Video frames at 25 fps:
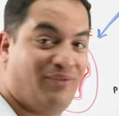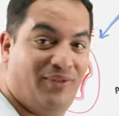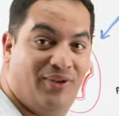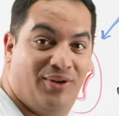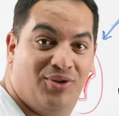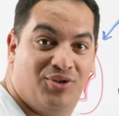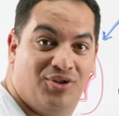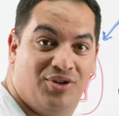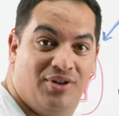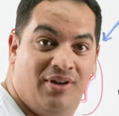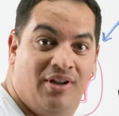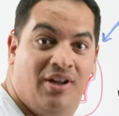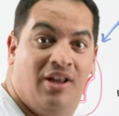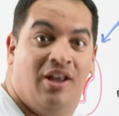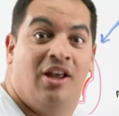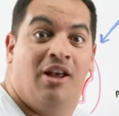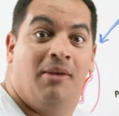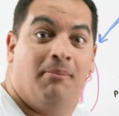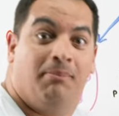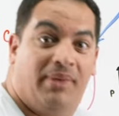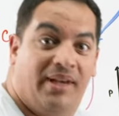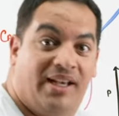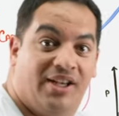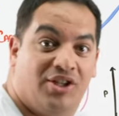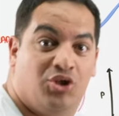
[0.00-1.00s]
effusion
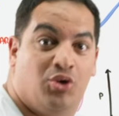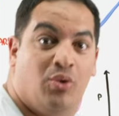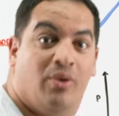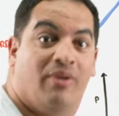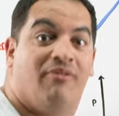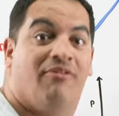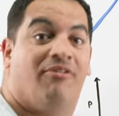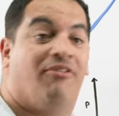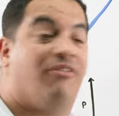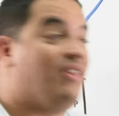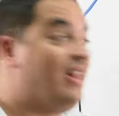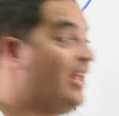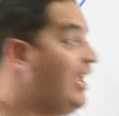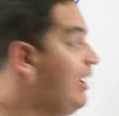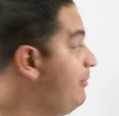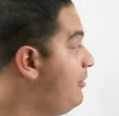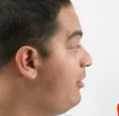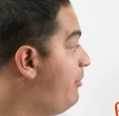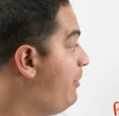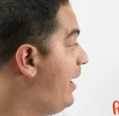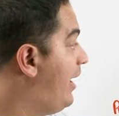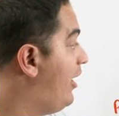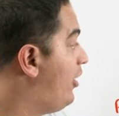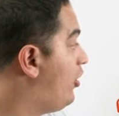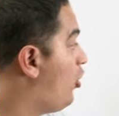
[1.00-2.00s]
because you inflame the
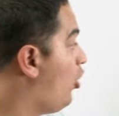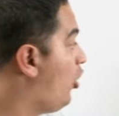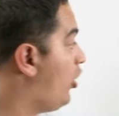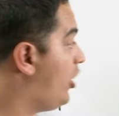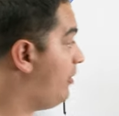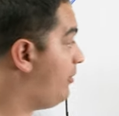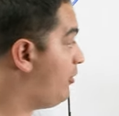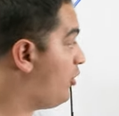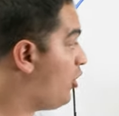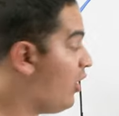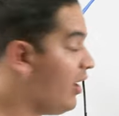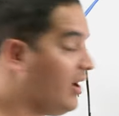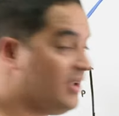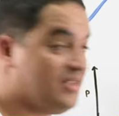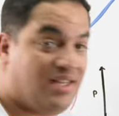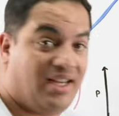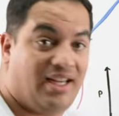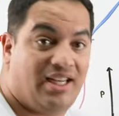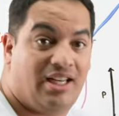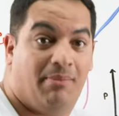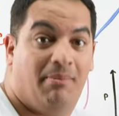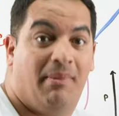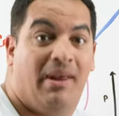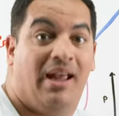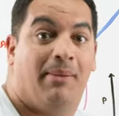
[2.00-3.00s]
pericardium, causing
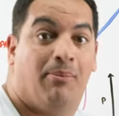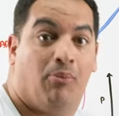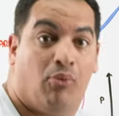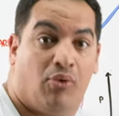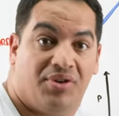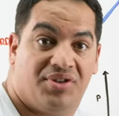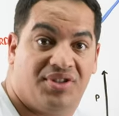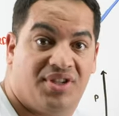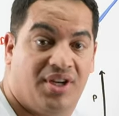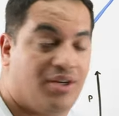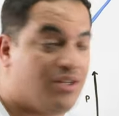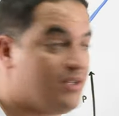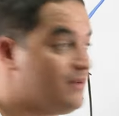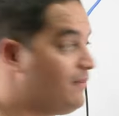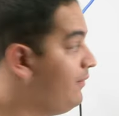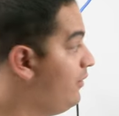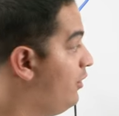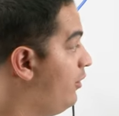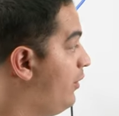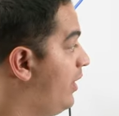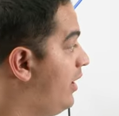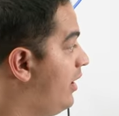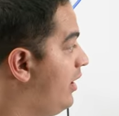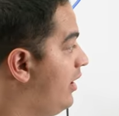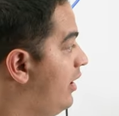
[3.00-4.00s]
it to make more serous
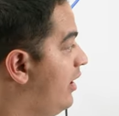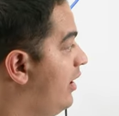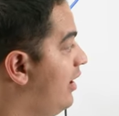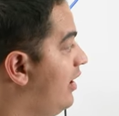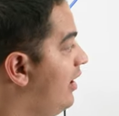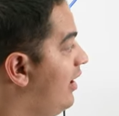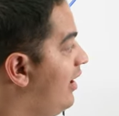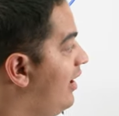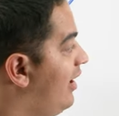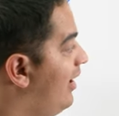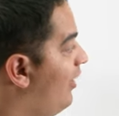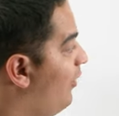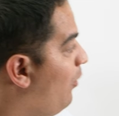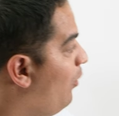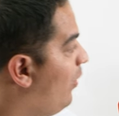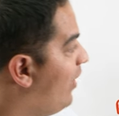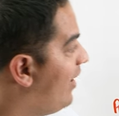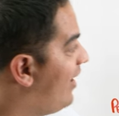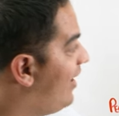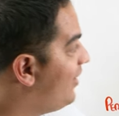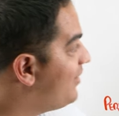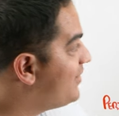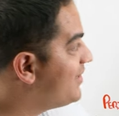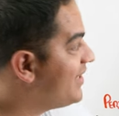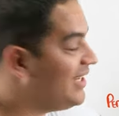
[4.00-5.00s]
fluid. What
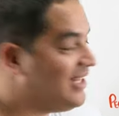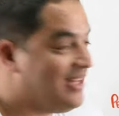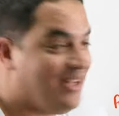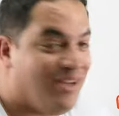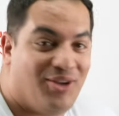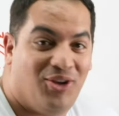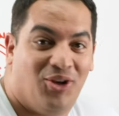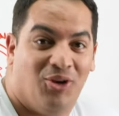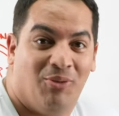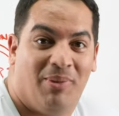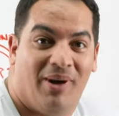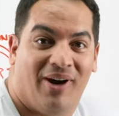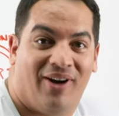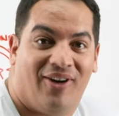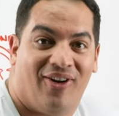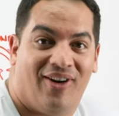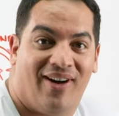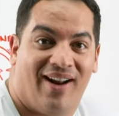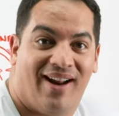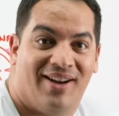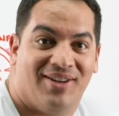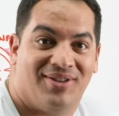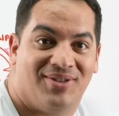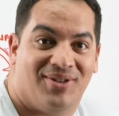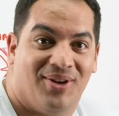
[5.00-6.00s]
else can the acute
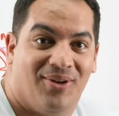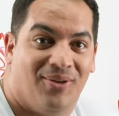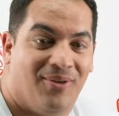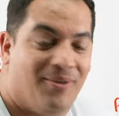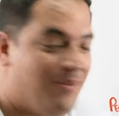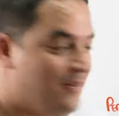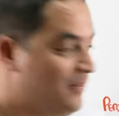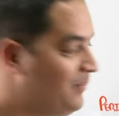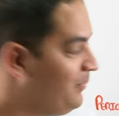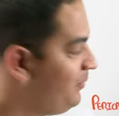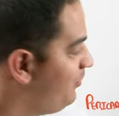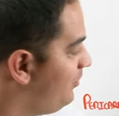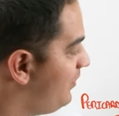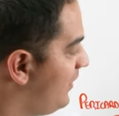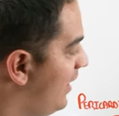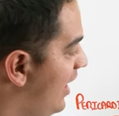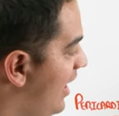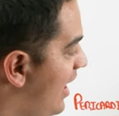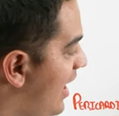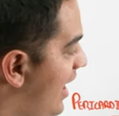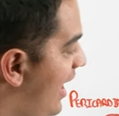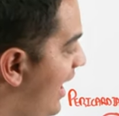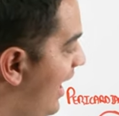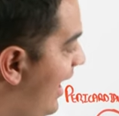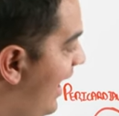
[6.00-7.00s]
pericarditis do?
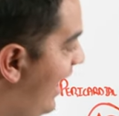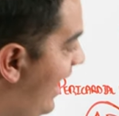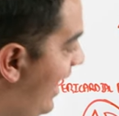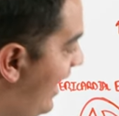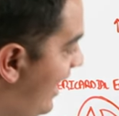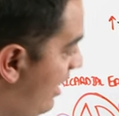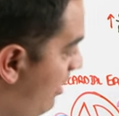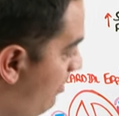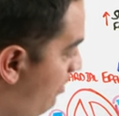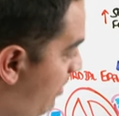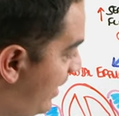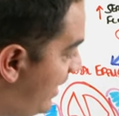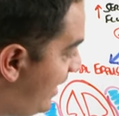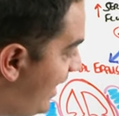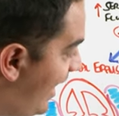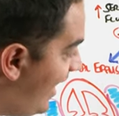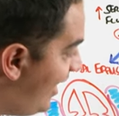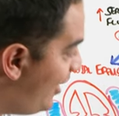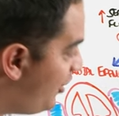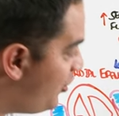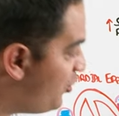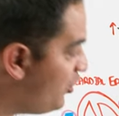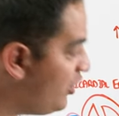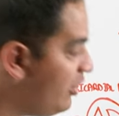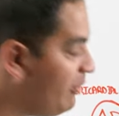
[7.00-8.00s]
it can
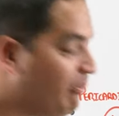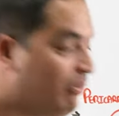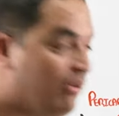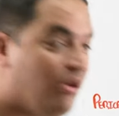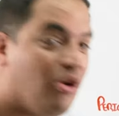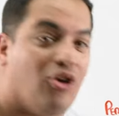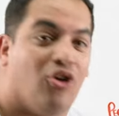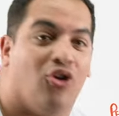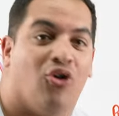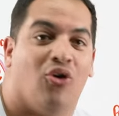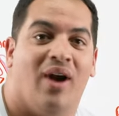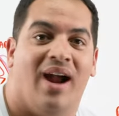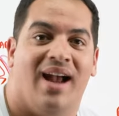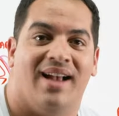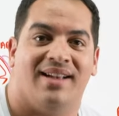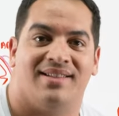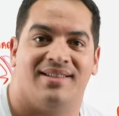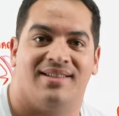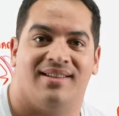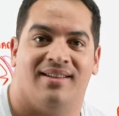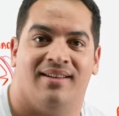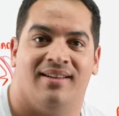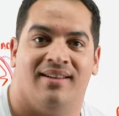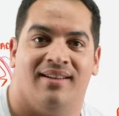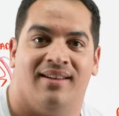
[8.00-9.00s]
potentially
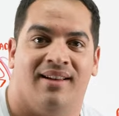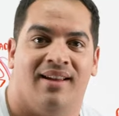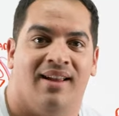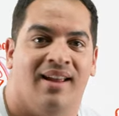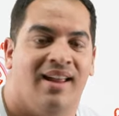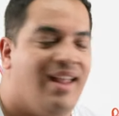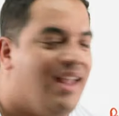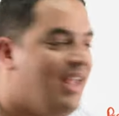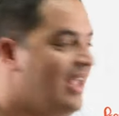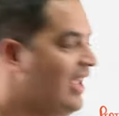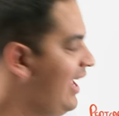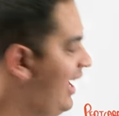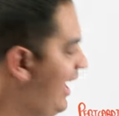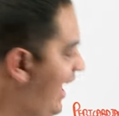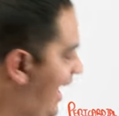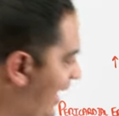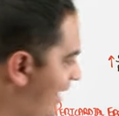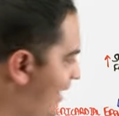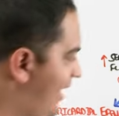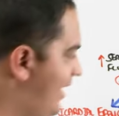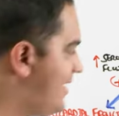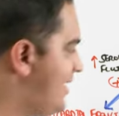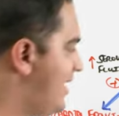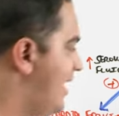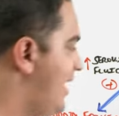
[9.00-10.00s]
progress.
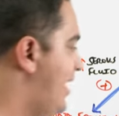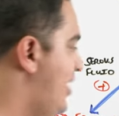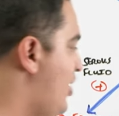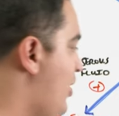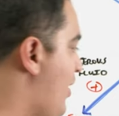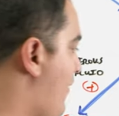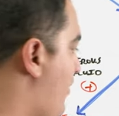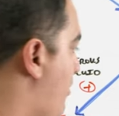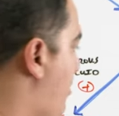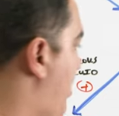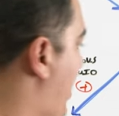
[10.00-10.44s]
And let's say that you have a